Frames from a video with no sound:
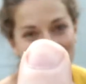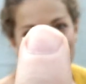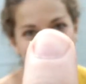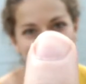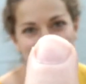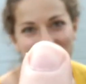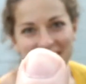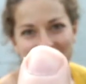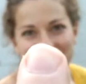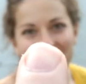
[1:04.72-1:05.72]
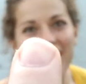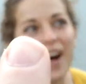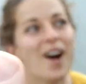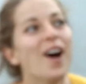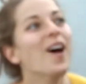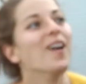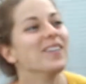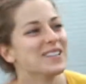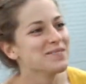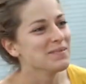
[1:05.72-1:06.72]
exciting. oh,
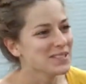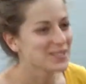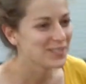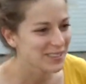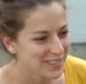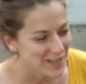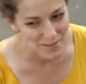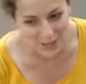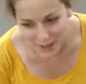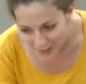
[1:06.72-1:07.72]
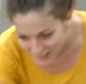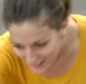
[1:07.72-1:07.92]
it's a mystery. Sorry.